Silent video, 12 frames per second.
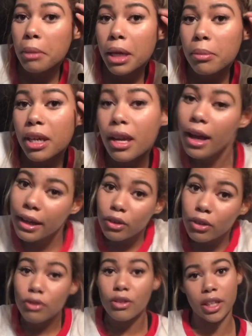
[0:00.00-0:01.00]
maybe. I
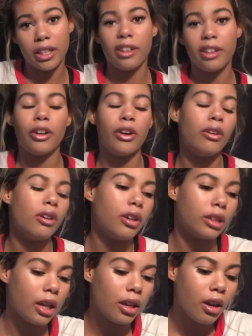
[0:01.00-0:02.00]
don't know.
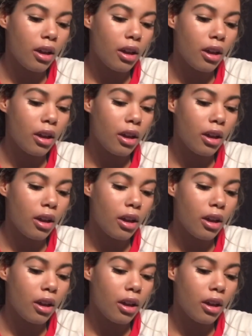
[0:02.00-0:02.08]
Okay.